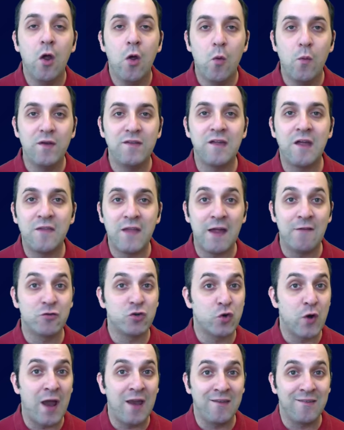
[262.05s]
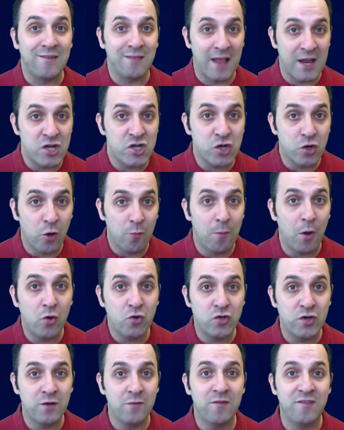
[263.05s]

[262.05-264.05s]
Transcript: We said they have translational motion,